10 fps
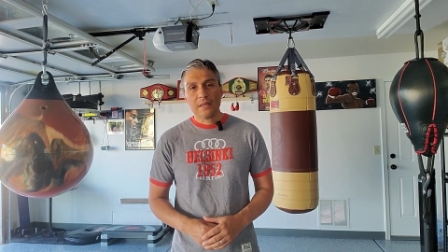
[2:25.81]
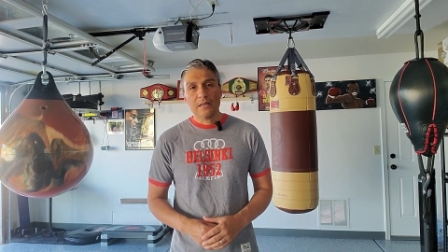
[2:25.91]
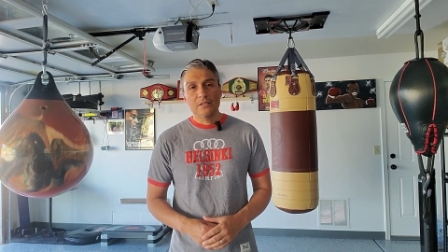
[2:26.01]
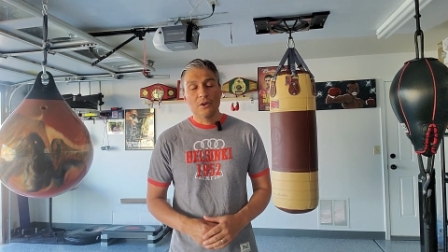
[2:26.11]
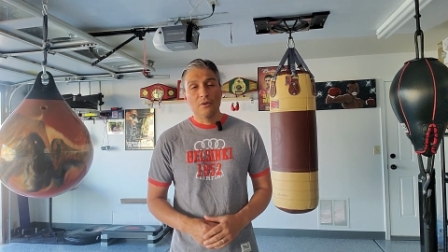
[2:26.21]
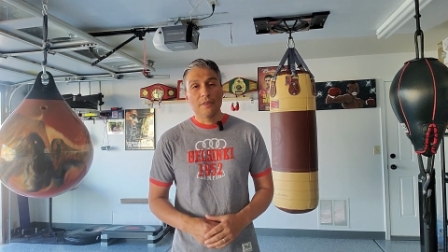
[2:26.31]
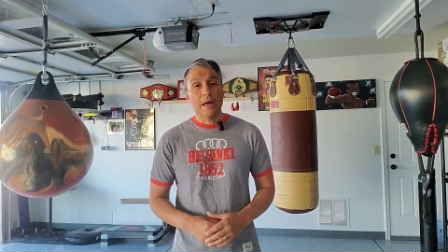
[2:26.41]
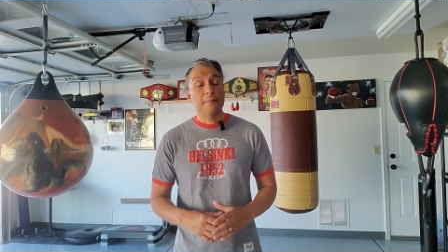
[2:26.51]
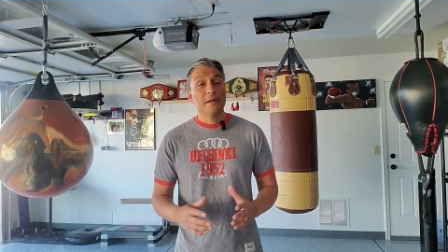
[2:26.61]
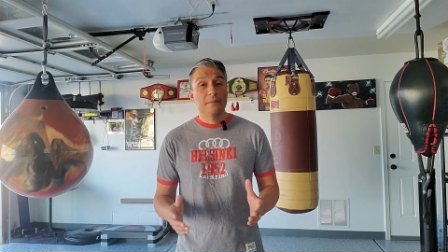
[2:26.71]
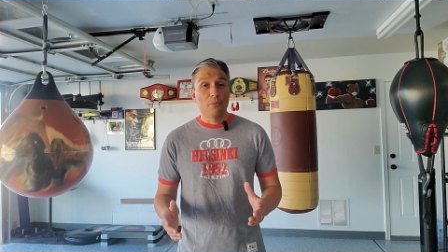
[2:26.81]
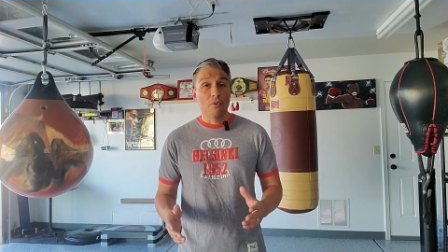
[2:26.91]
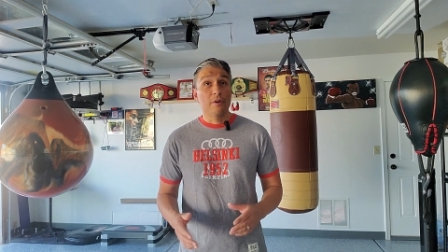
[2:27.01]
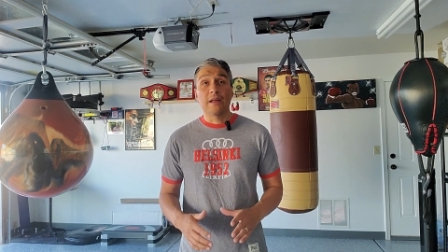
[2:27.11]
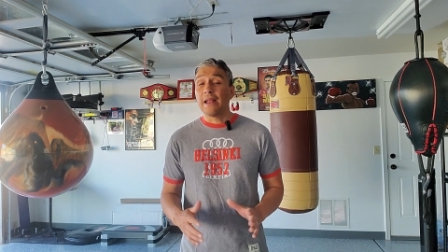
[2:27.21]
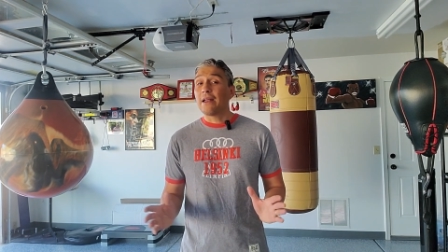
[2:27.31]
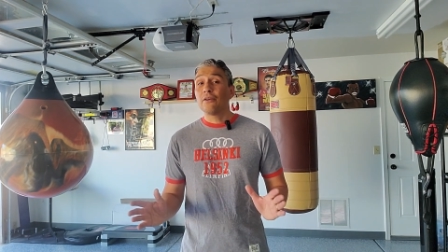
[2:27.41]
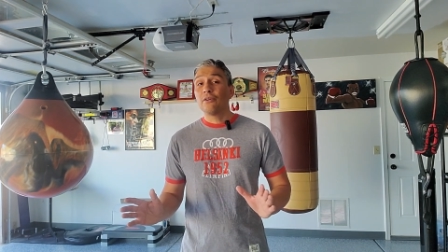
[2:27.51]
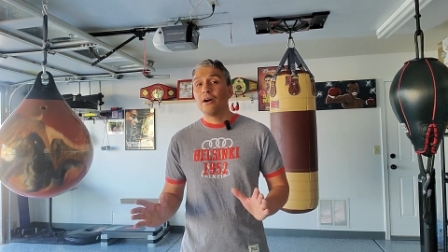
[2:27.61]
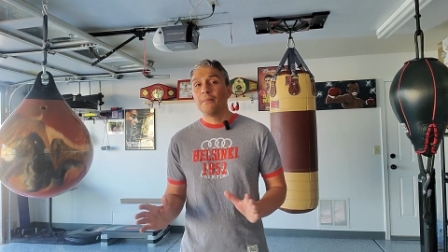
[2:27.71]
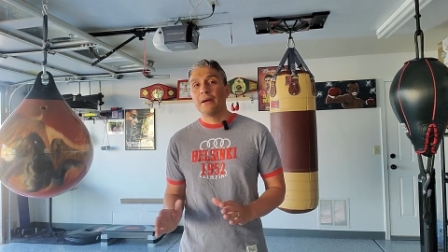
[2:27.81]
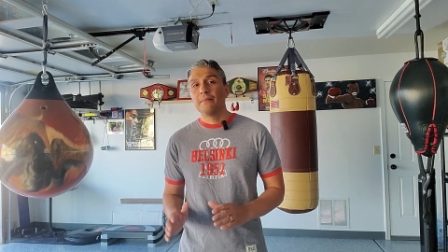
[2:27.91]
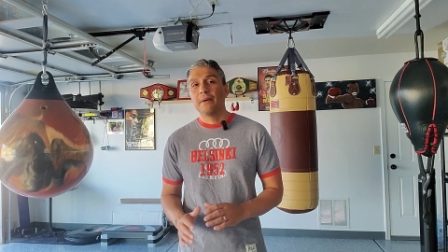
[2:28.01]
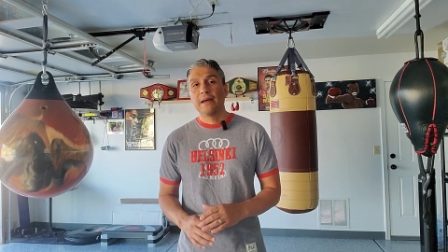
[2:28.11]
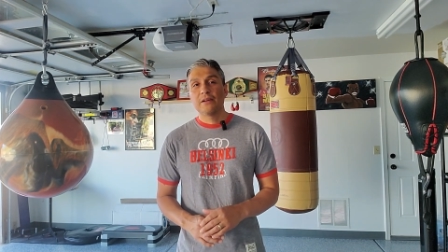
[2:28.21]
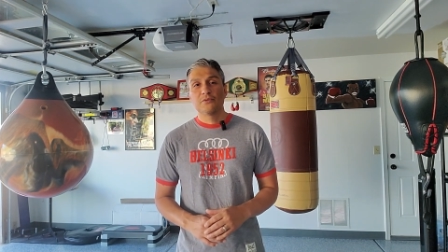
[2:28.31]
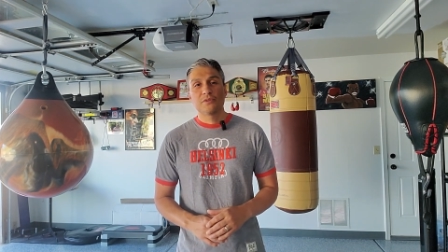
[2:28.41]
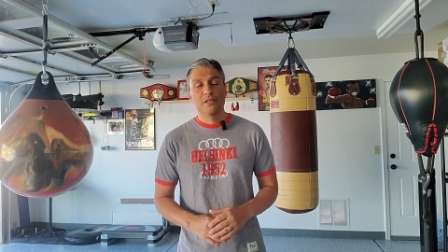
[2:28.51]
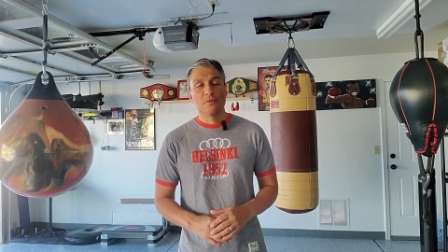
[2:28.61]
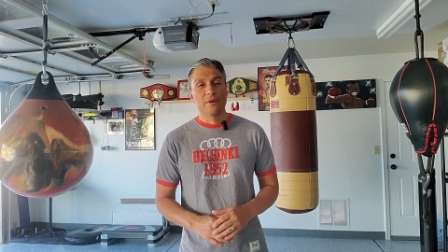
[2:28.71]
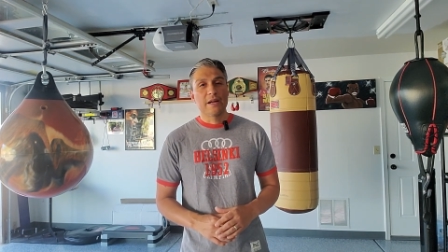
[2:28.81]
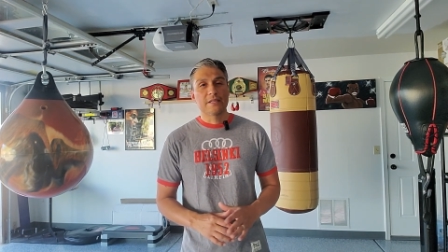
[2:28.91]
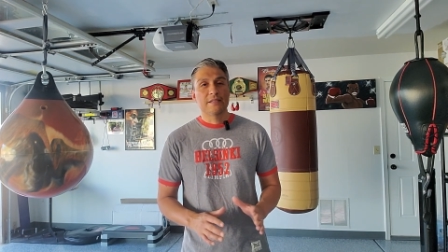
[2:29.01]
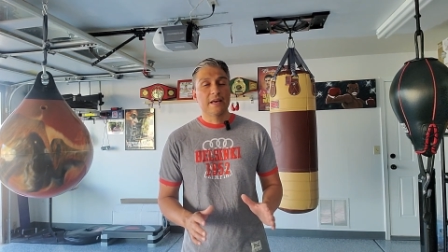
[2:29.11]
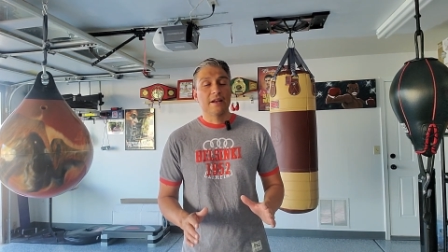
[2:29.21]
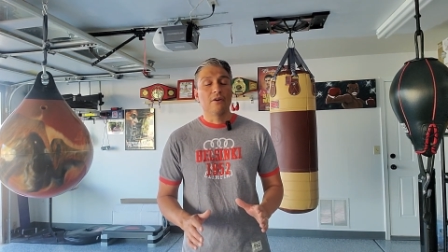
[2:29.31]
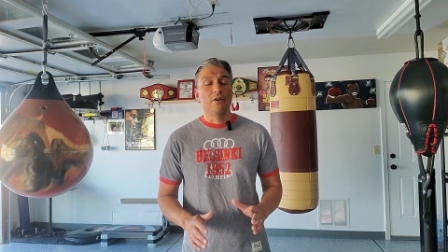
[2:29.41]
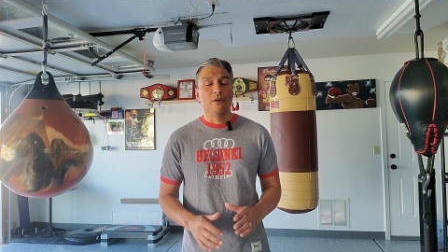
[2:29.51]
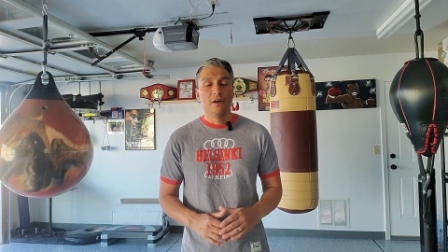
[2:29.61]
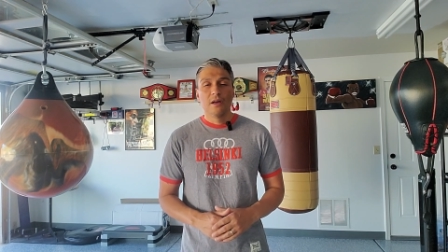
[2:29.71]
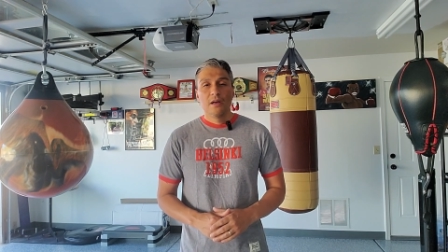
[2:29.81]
So that being important, and I don't know how my house was going to react to that at all.